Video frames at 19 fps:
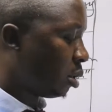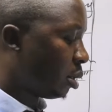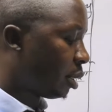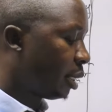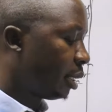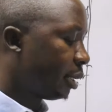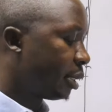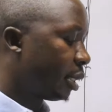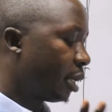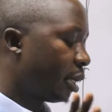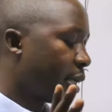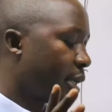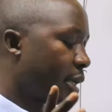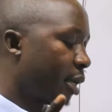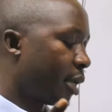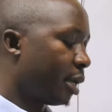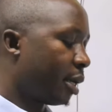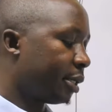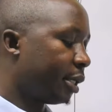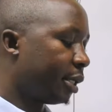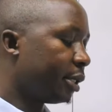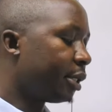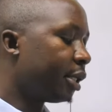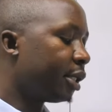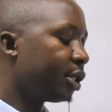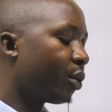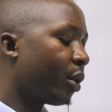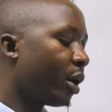there's a
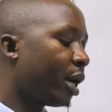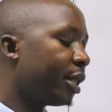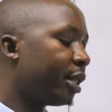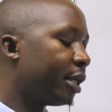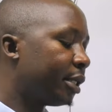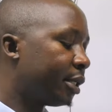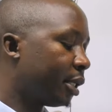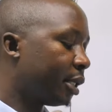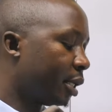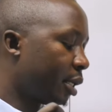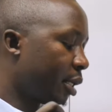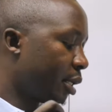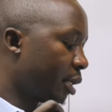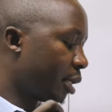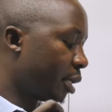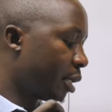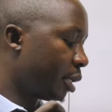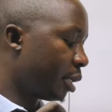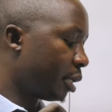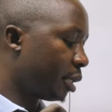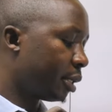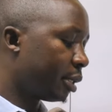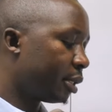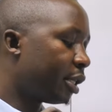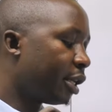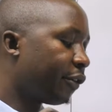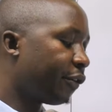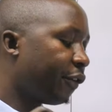sentence where they say
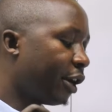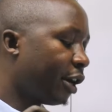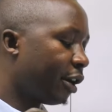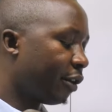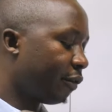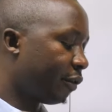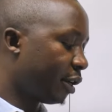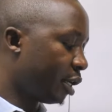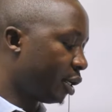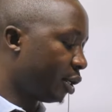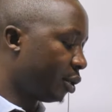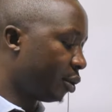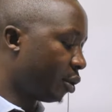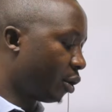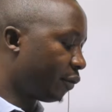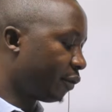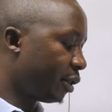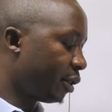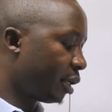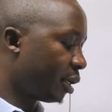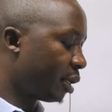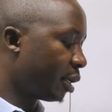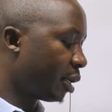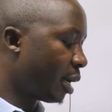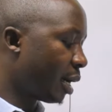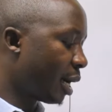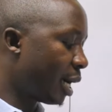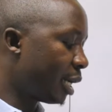the fair value of
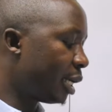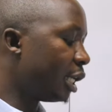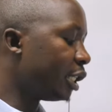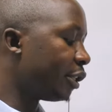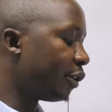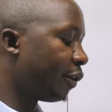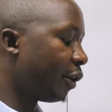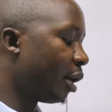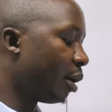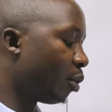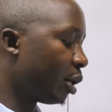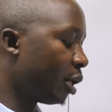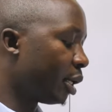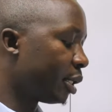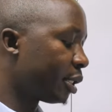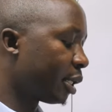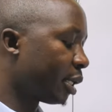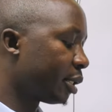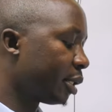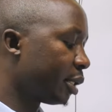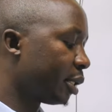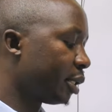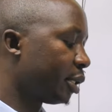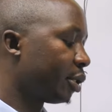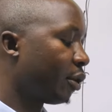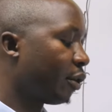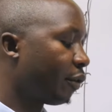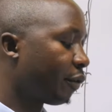the identifiable net
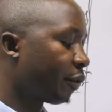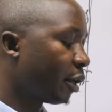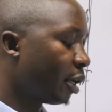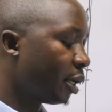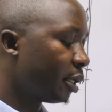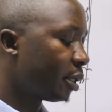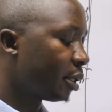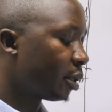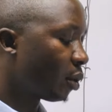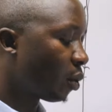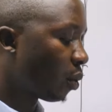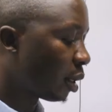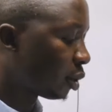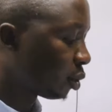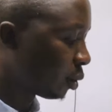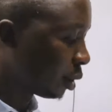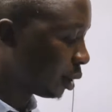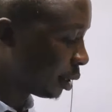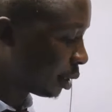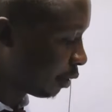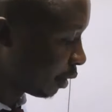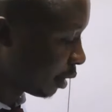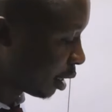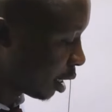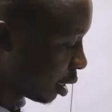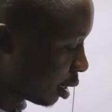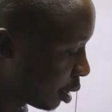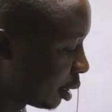assets of S were
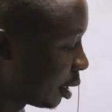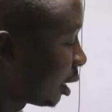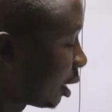2,700